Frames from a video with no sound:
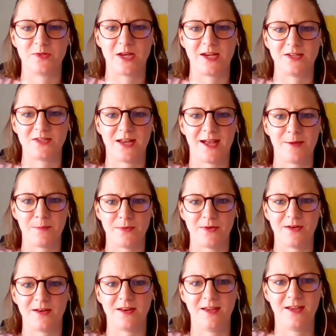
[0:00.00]
change
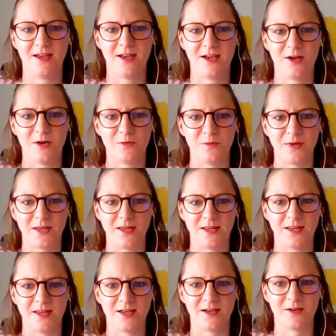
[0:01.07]
happen,
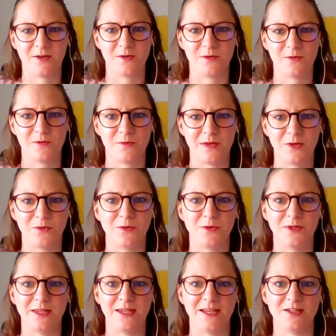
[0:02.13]
we all
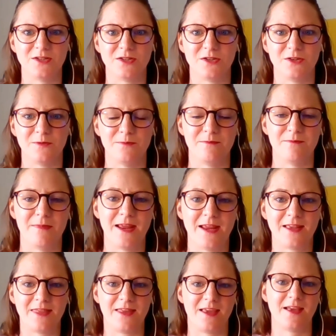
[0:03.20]
need to
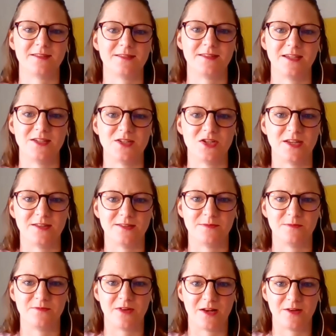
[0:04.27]
make the SDGs
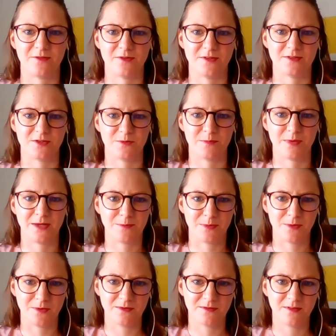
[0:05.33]
relevant to
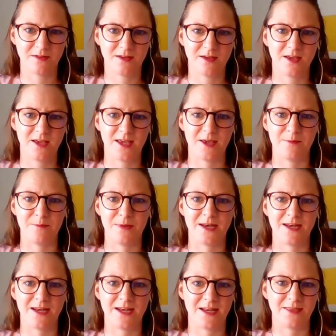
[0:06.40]
people,
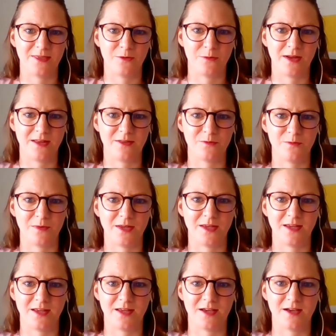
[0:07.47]
embed it in the way that
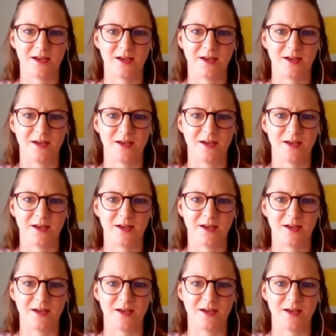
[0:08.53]
we